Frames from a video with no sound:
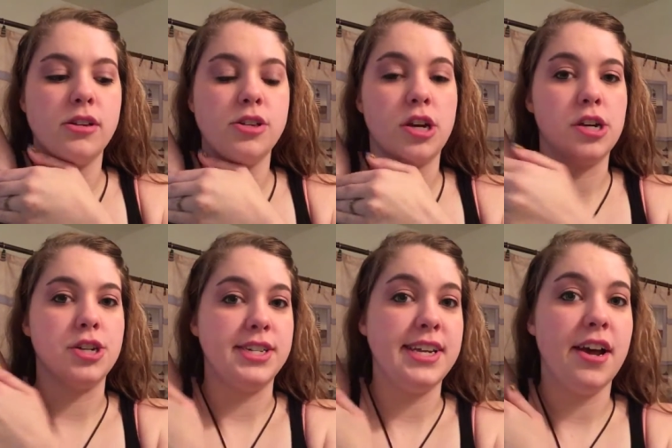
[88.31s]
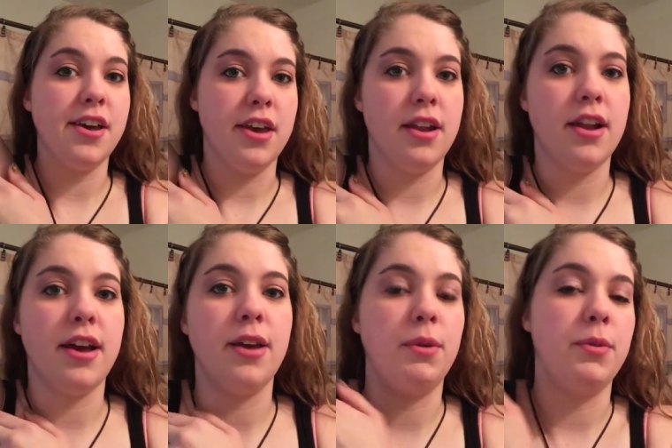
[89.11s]
Josh and Talia and
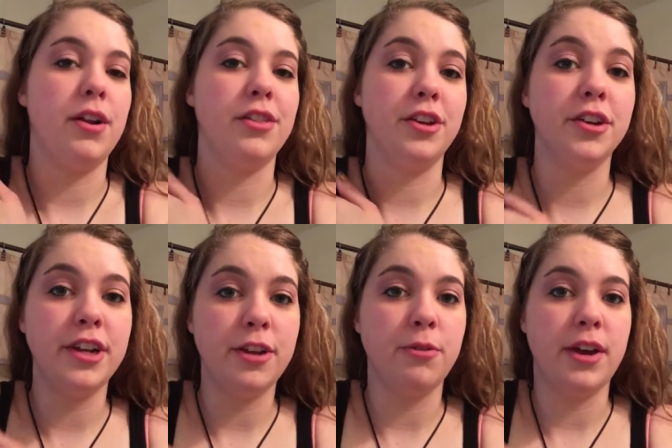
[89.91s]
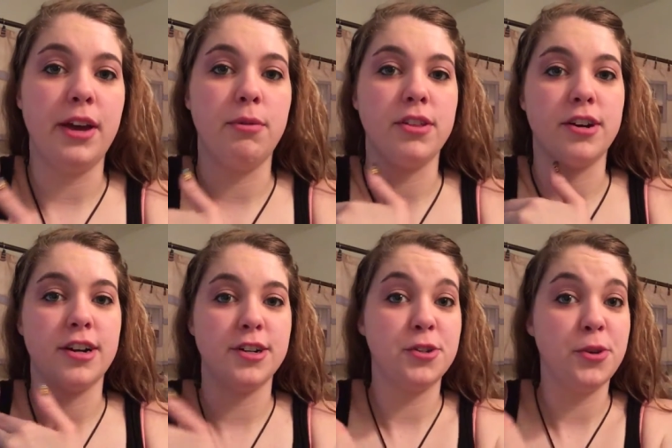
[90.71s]
I, we went on the Greenway with
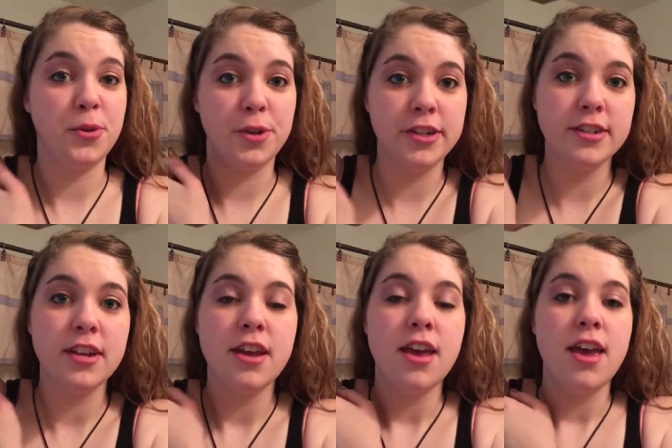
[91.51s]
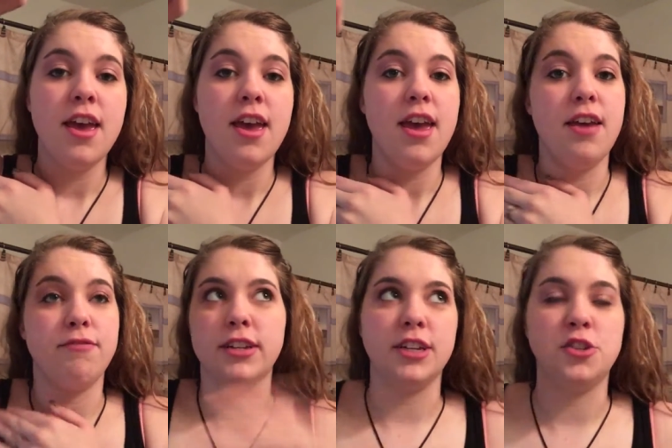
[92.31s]
our scooters
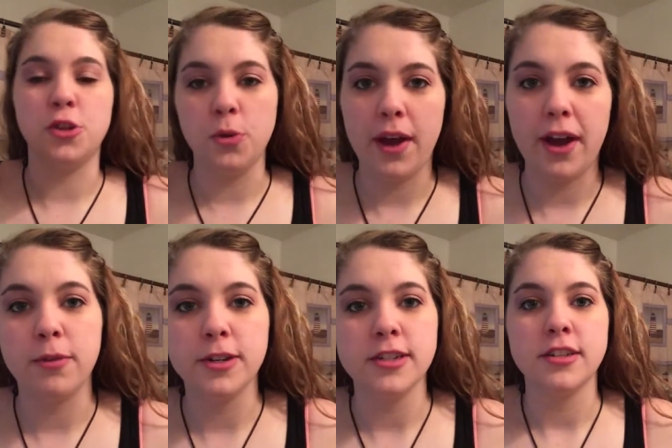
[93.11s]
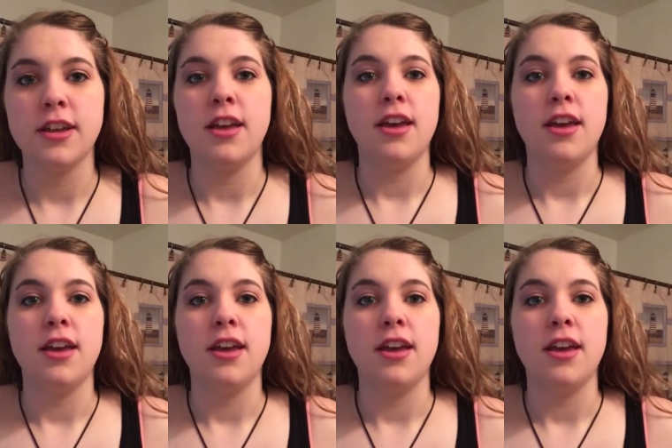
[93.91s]
for like two hours.